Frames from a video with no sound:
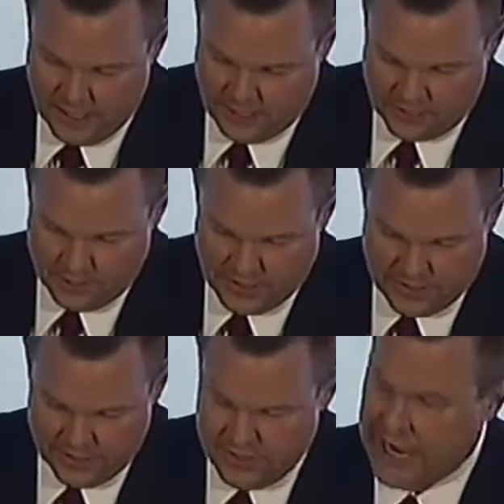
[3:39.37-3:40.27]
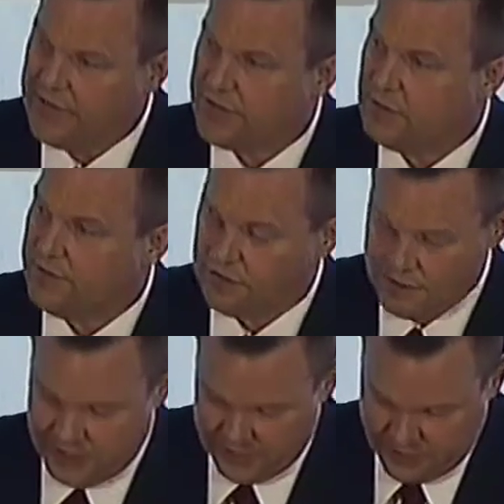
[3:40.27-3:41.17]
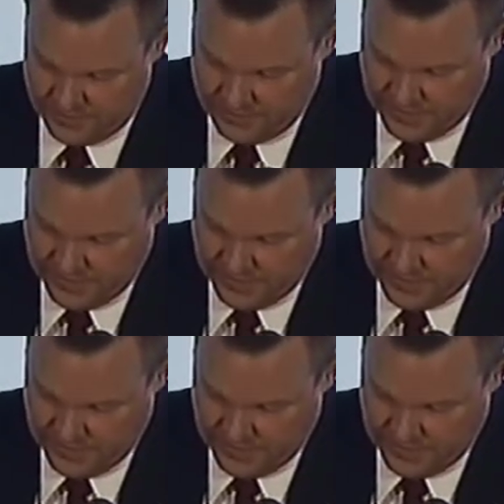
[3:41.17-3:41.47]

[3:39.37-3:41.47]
and it's been a disaster ever since.